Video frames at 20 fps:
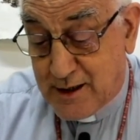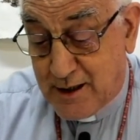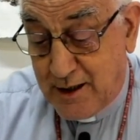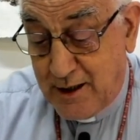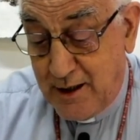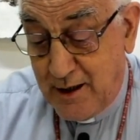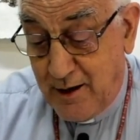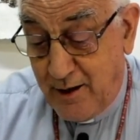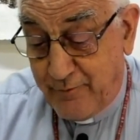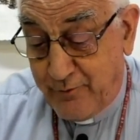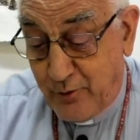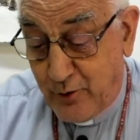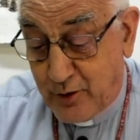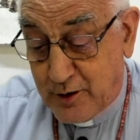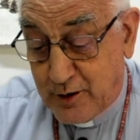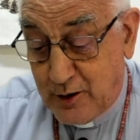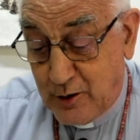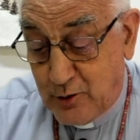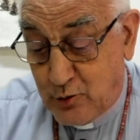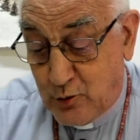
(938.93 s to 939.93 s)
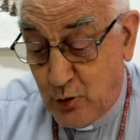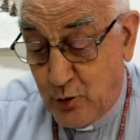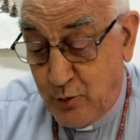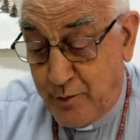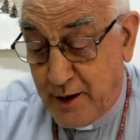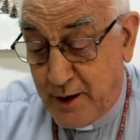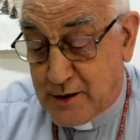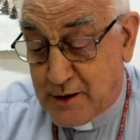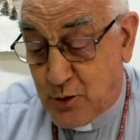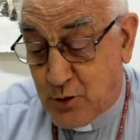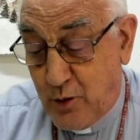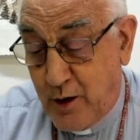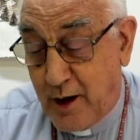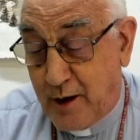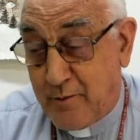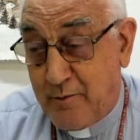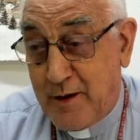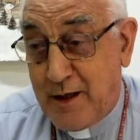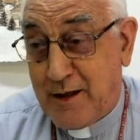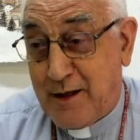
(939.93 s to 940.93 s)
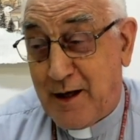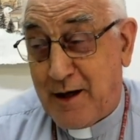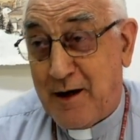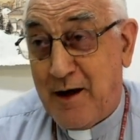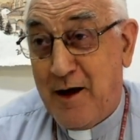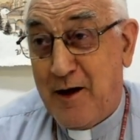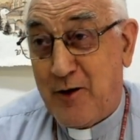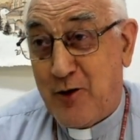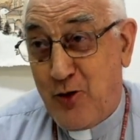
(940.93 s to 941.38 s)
kina 42 per square meter.